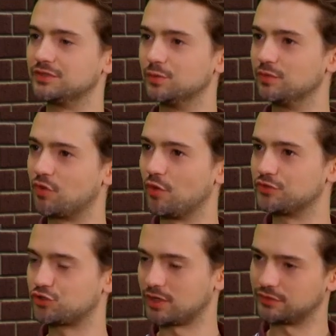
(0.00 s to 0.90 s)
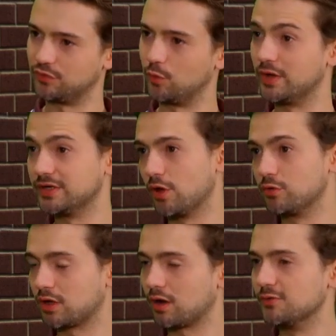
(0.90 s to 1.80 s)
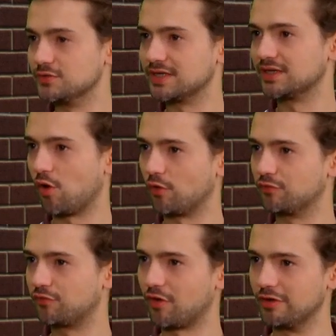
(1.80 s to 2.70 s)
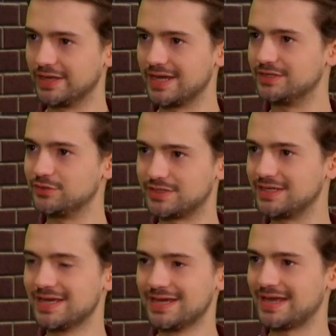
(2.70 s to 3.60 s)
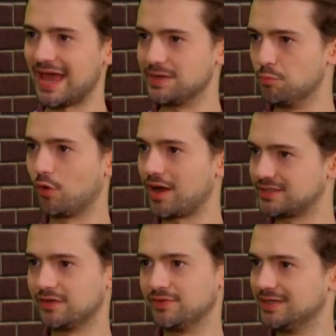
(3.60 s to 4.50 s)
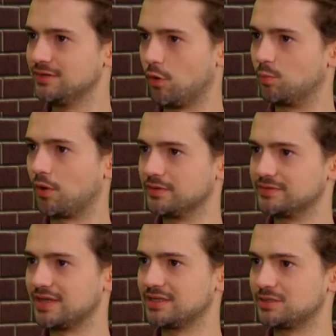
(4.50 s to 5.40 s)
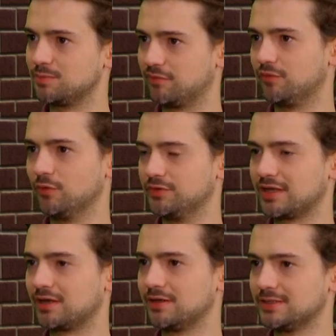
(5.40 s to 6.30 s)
we've got the transfer window closing on Friday. Do you see any more activity on Brighton's end before the deadline?